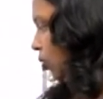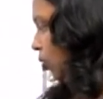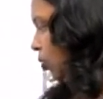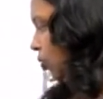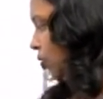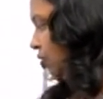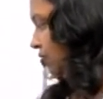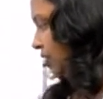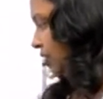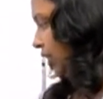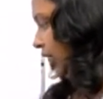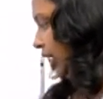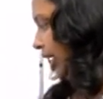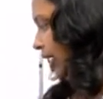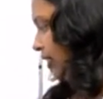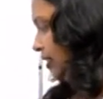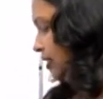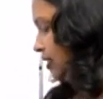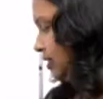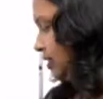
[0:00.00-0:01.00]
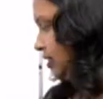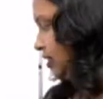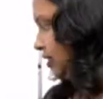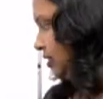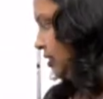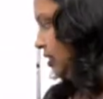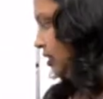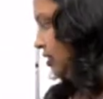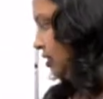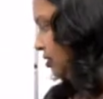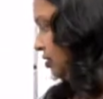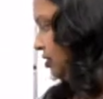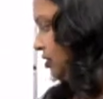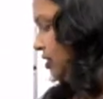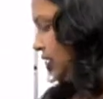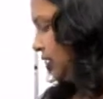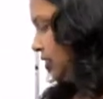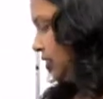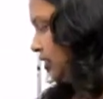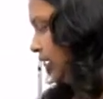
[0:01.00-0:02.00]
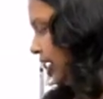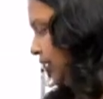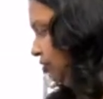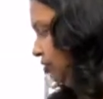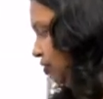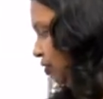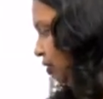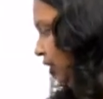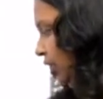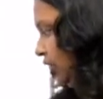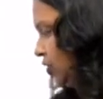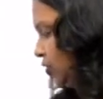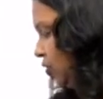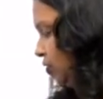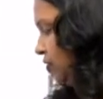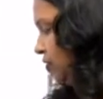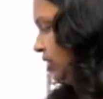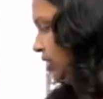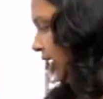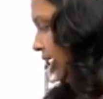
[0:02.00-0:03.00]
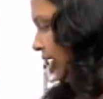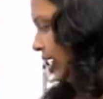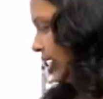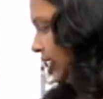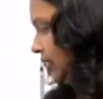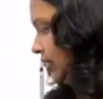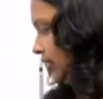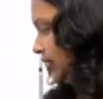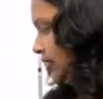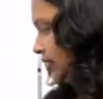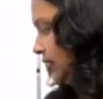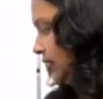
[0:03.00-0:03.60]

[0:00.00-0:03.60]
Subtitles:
over x, sorry, sine 4x over sine x.